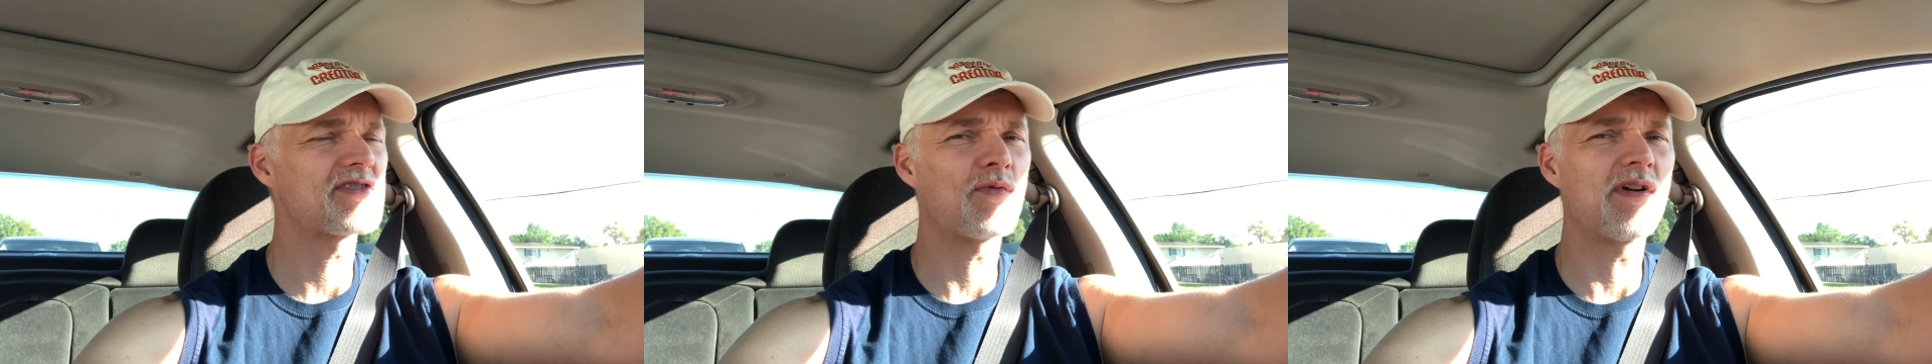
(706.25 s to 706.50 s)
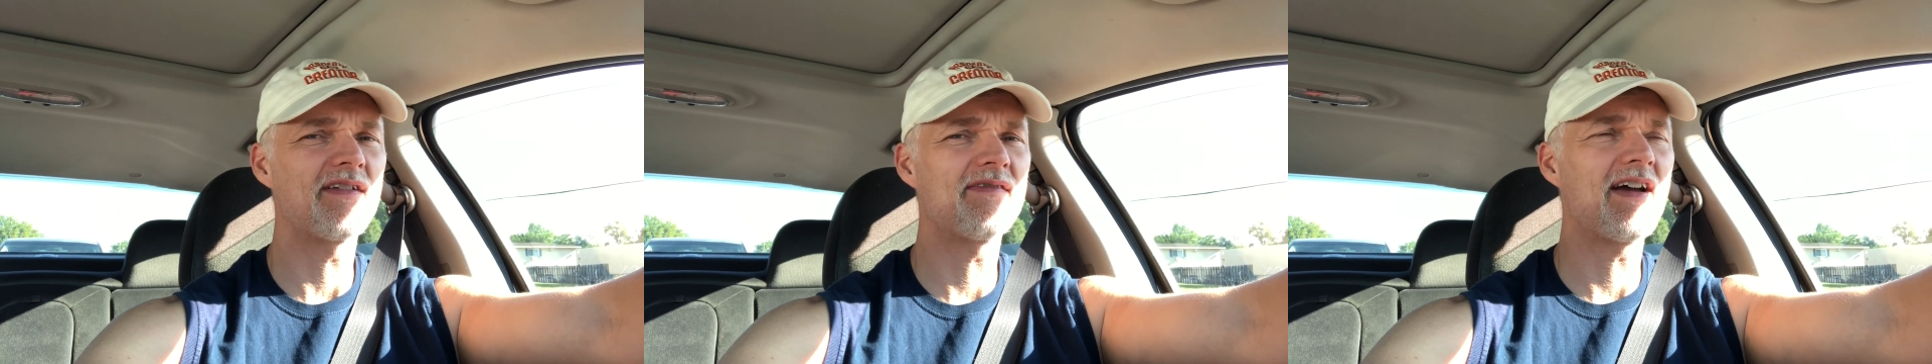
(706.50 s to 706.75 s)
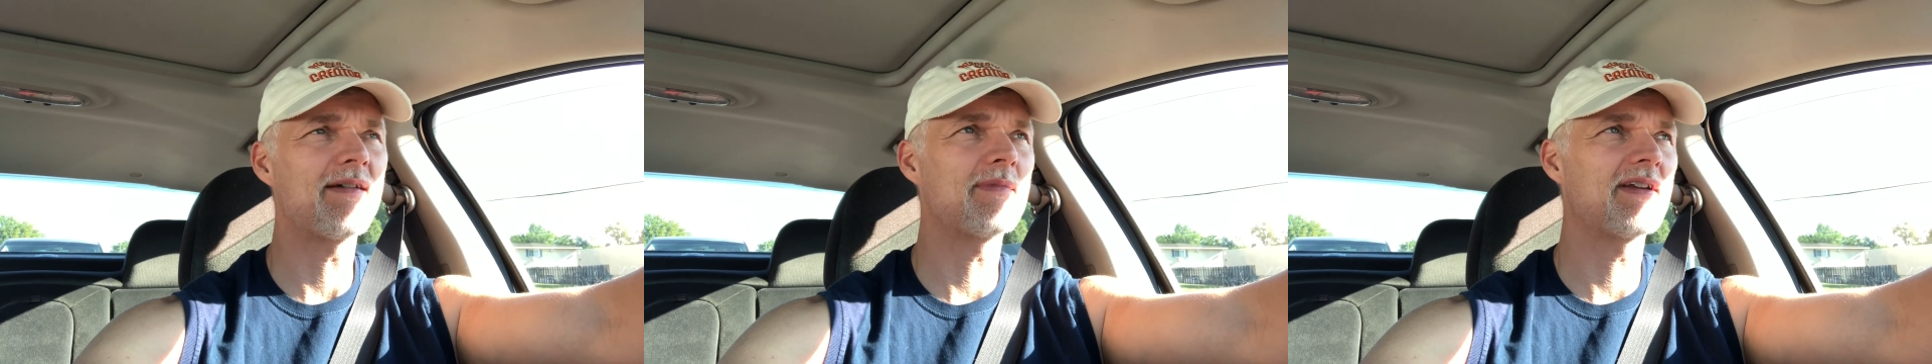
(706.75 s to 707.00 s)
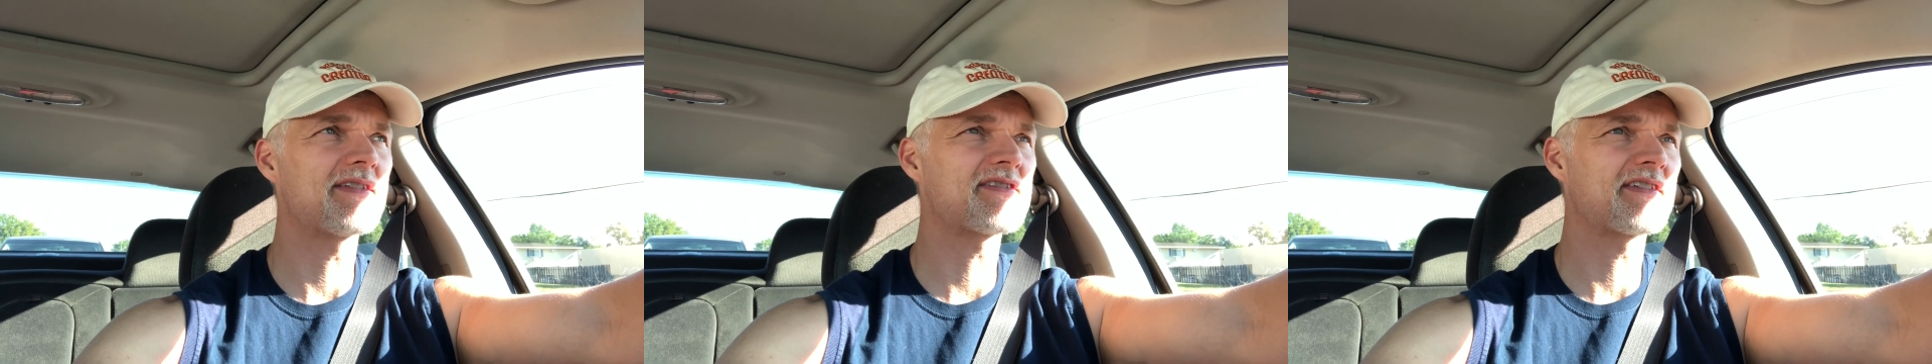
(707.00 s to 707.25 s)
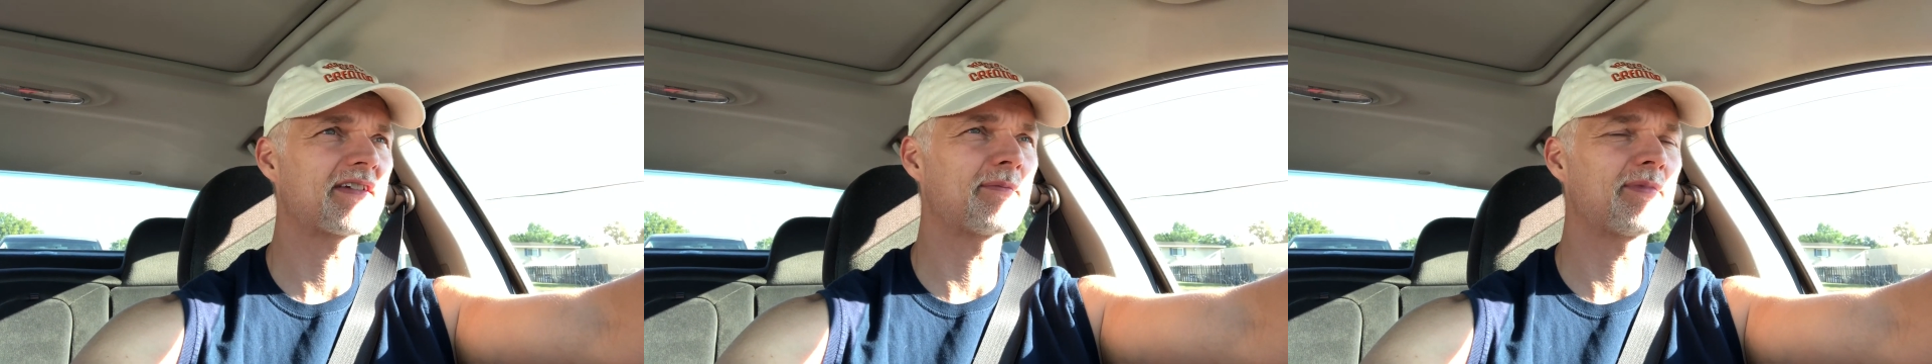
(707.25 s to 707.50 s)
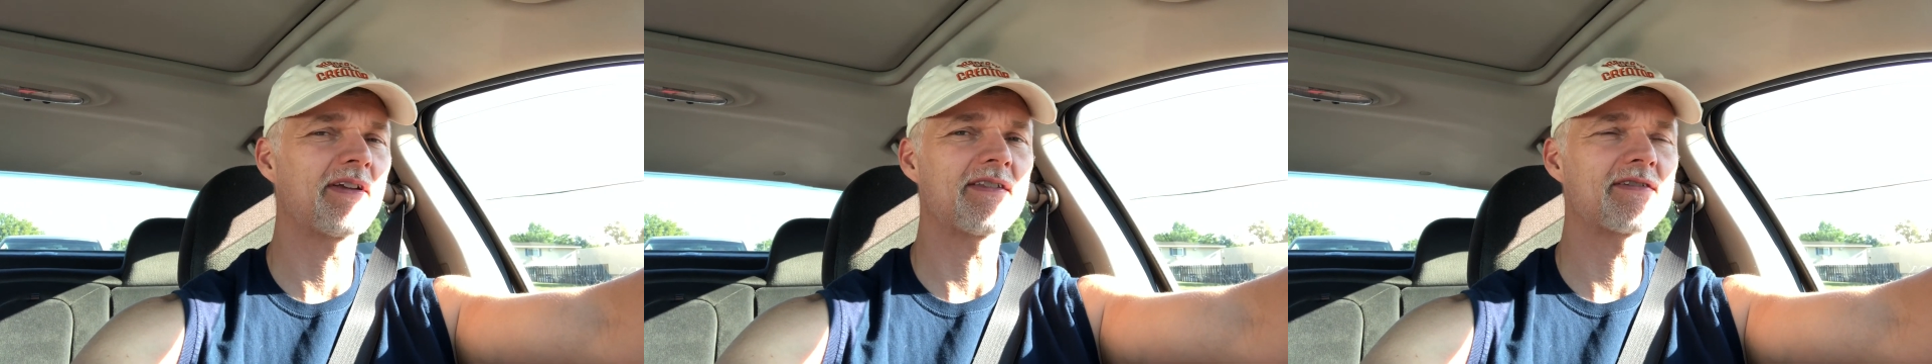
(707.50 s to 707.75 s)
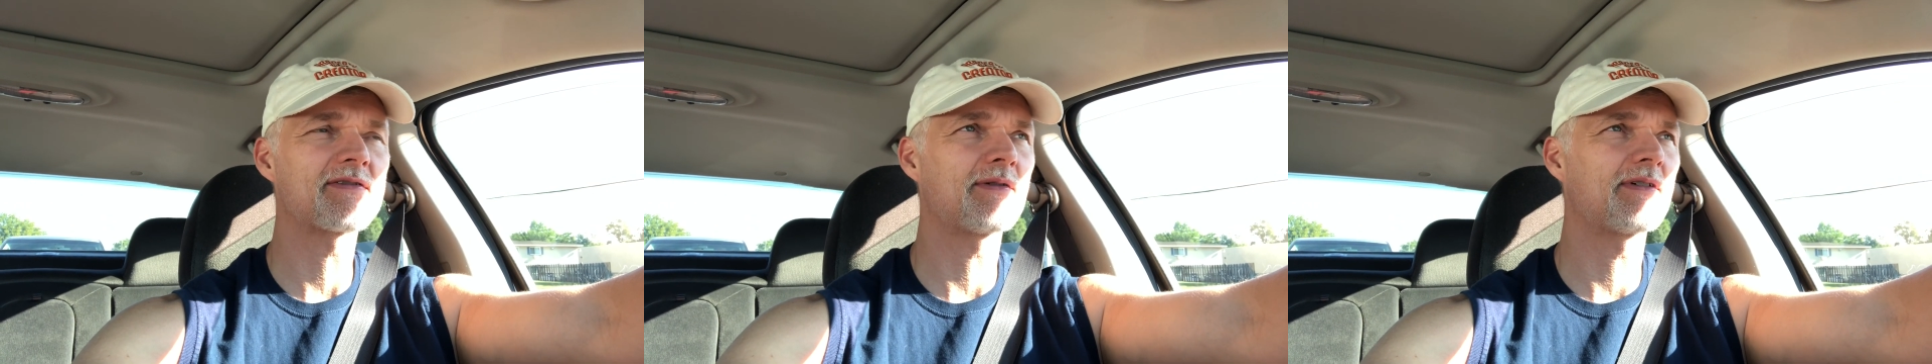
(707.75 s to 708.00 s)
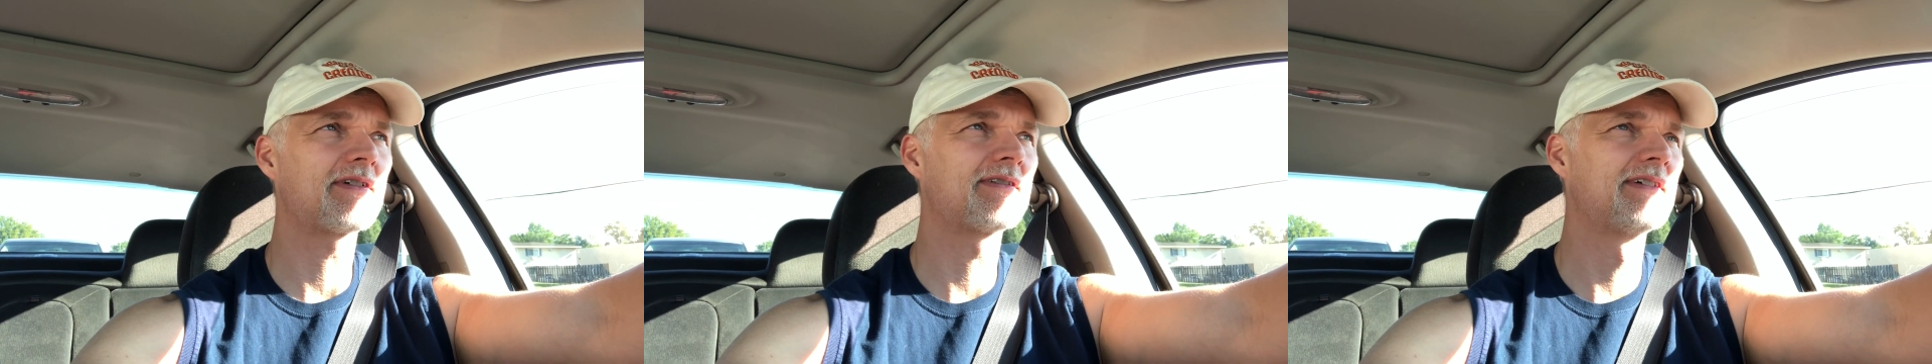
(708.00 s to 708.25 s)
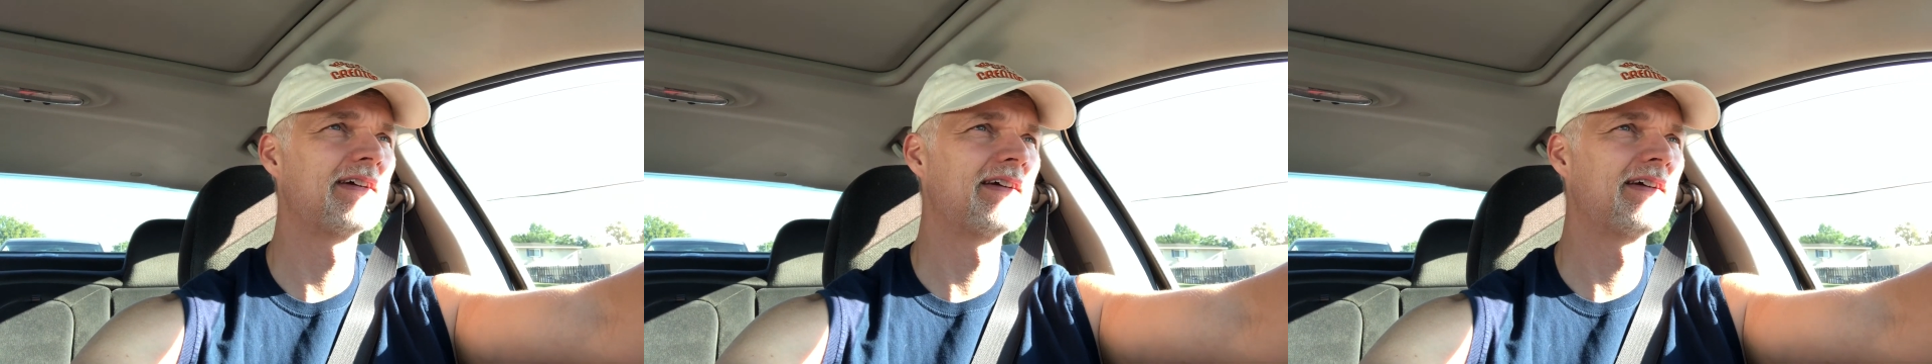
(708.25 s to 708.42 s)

25 minutes to complete this order